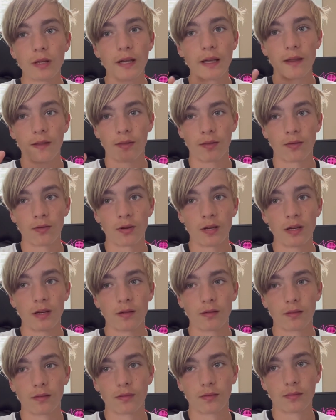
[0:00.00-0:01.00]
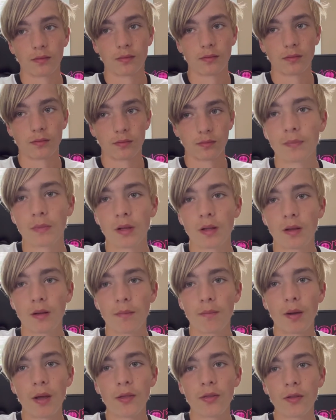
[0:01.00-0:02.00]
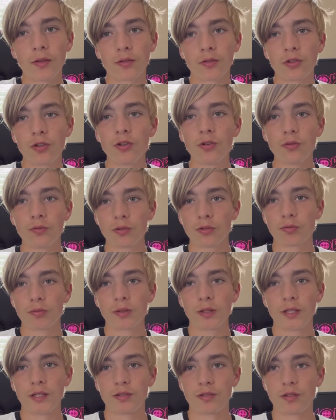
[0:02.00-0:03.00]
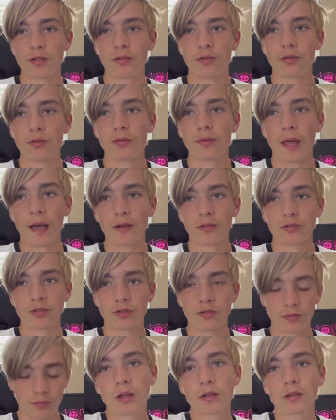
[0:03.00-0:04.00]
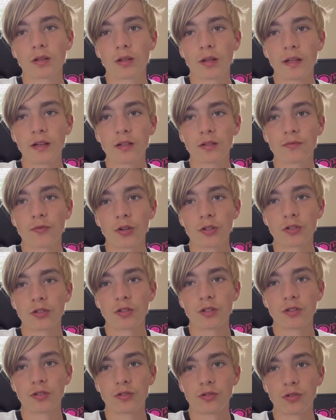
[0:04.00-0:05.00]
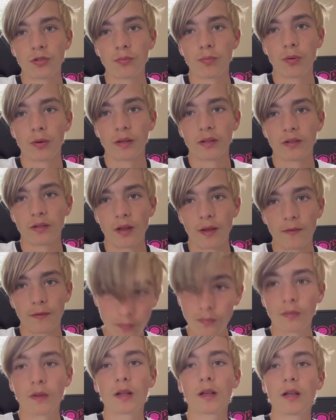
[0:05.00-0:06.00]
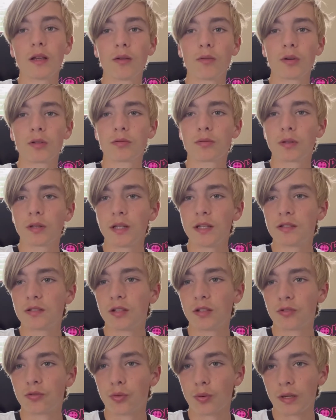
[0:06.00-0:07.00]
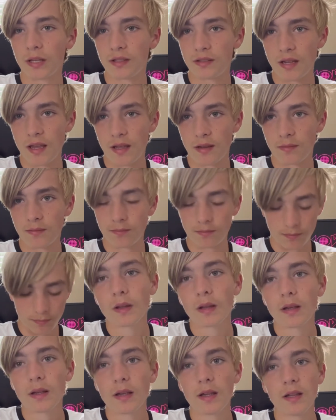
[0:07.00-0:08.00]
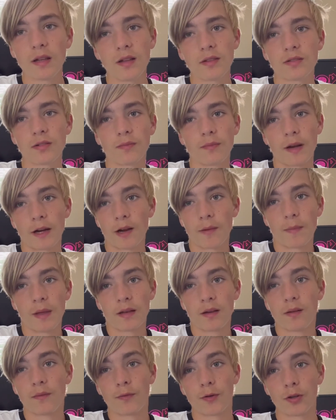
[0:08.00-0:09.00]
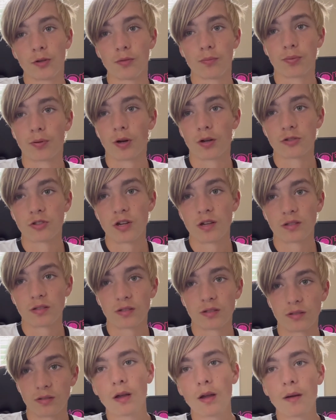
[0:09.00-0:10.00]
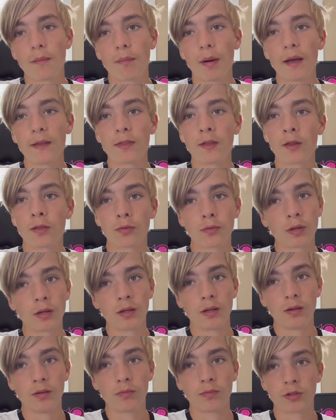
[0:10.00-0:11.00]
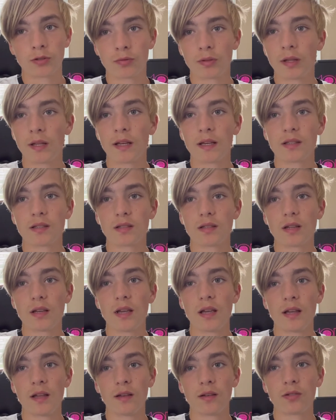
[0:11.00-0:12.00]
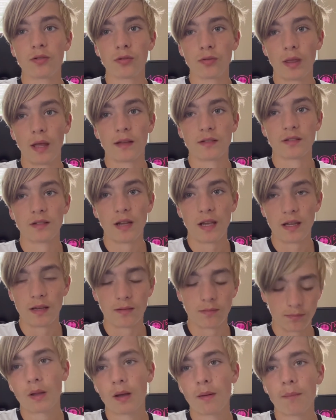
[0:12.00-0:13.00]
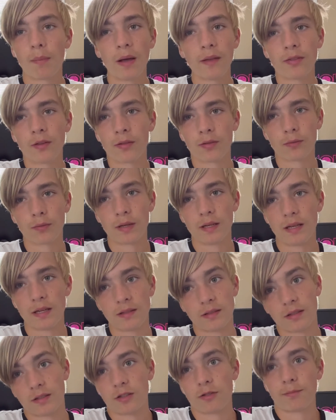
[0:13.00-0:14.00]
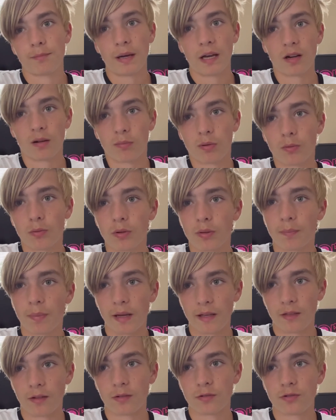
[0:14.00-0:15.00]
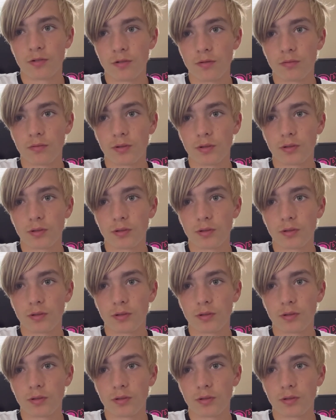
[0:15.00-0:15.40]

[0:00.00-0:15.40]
and 3. Python 2 was released in 2000. The latest version is 2.7. It was released in 2010. It isn't recommended for new projects. Python 3 was released in 2008. Python 3 isn't compatible with Python 2.